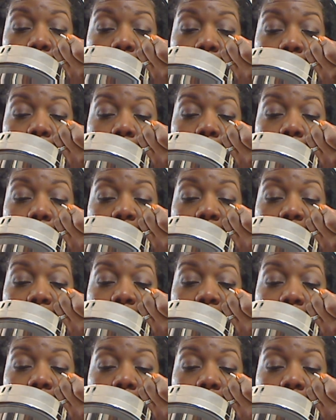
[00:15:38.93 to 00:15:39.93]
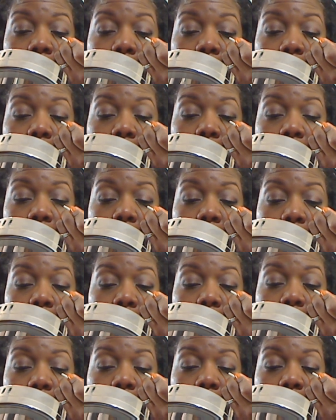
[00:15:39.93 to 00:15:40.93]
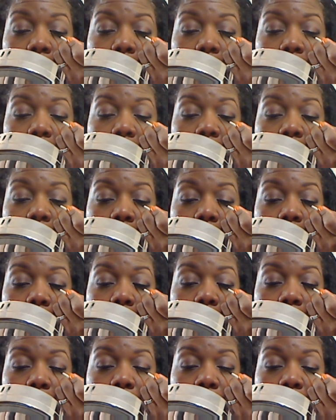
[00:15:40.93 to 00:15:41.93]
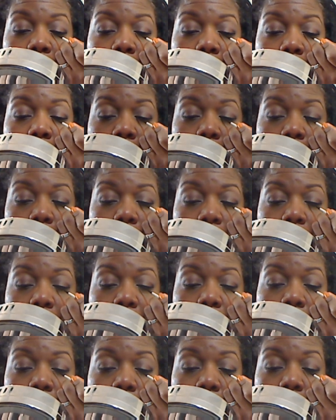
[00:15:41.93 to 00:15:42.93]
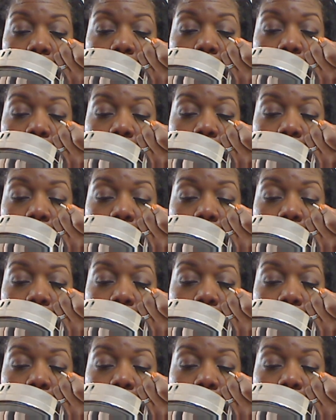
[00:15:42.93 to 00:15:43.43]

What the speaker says: I go back and I go right into the corner.